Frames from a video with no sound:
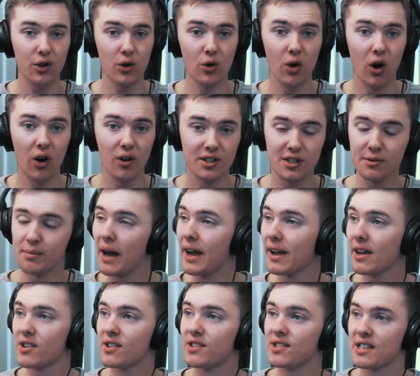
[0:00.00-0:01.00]
too long to
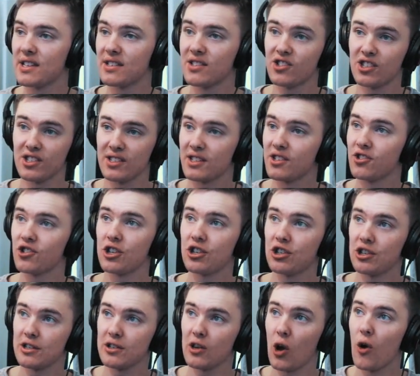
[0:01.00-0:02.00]
make because it's just legit
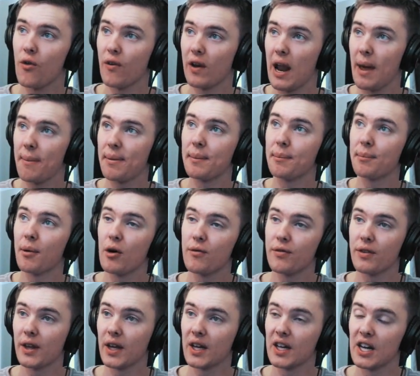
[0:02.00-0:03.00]
just overlapping both
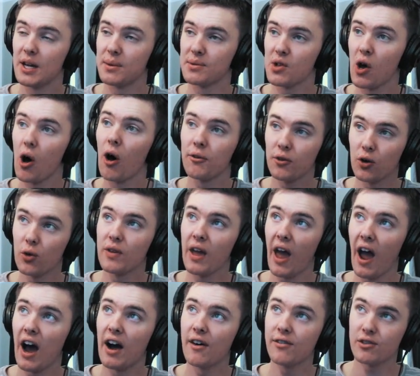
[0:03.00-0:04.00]
of the clips. So I'll do
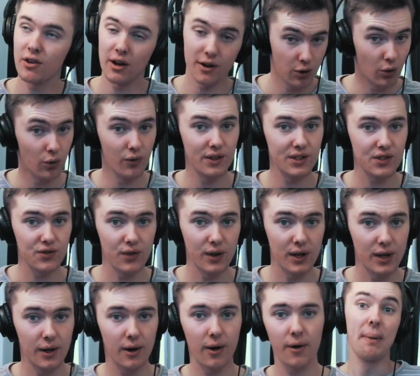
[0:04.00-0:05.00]
that after I do this
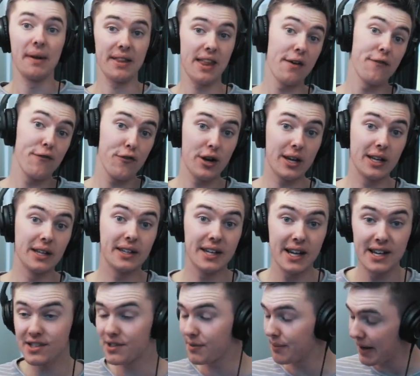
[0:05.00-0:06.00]
video. But that freaking
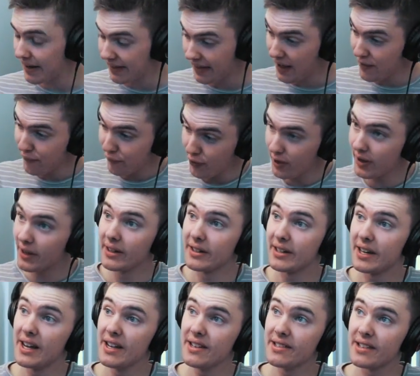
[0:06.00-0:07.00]
teaser, man,
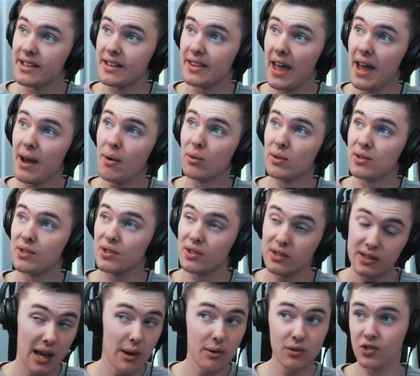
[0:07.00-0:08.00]
that
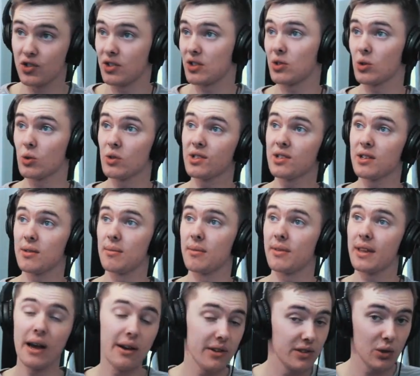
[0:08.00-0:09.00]
was just awesome.
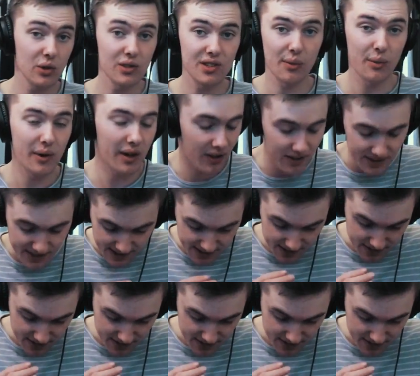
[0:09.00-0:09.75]
That was awesome. We got to see